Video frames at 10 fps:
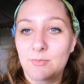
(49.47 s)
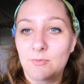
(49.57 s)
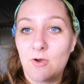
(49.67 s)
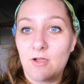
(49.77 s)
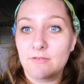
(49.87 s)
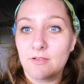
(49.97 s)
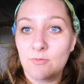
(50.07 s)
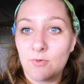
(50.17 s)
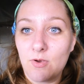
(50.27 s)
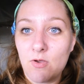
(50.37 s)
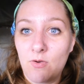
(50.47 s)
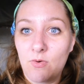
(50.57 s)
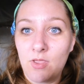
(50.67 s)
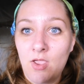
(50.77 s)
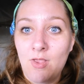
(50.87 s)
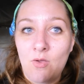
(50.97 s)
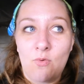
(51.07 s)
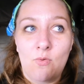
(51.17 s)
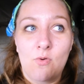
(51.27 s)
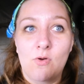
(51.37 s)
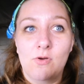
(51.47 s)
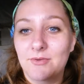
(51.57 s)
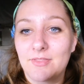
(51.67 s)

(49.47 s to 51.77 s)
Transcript: crossing the road, or